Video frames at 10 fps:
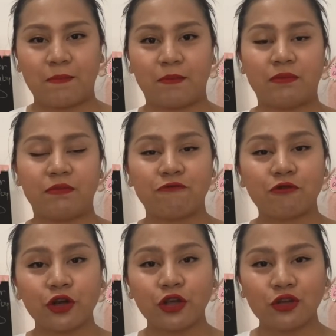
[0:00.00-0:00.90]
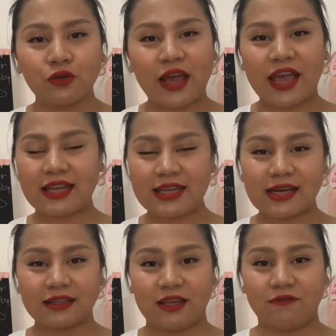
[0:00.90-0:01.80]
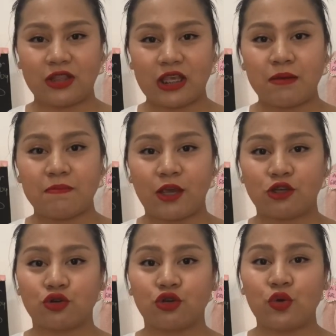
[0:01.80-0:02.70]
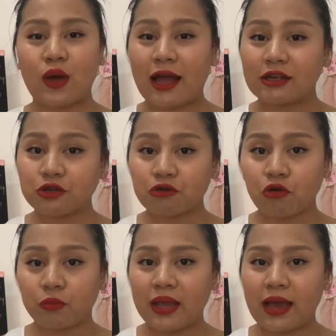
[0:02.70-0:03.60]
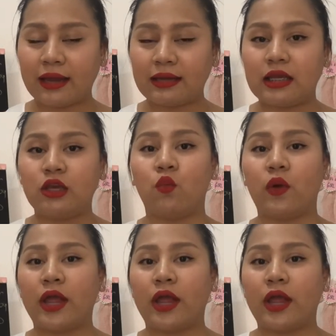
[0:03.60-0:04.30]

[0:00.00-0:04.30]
But before you do any activity, make sure you ask your OB-GYN